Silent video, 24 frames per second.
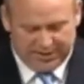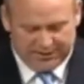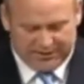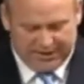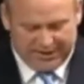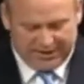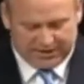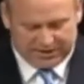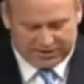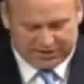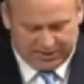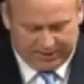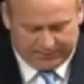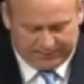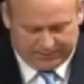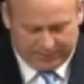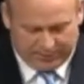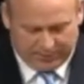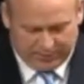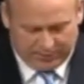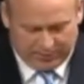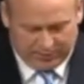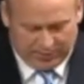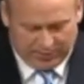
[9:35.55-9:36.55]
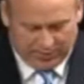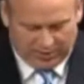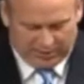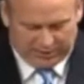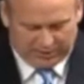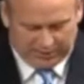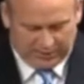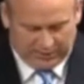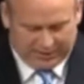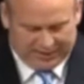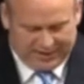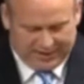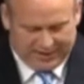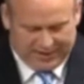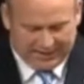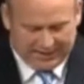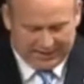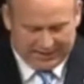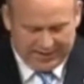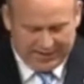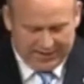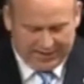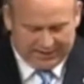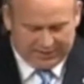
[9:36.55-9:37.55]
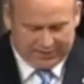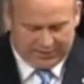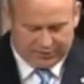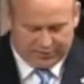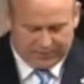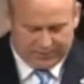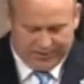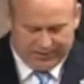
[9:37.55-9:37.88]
That is something that we want to look at. Another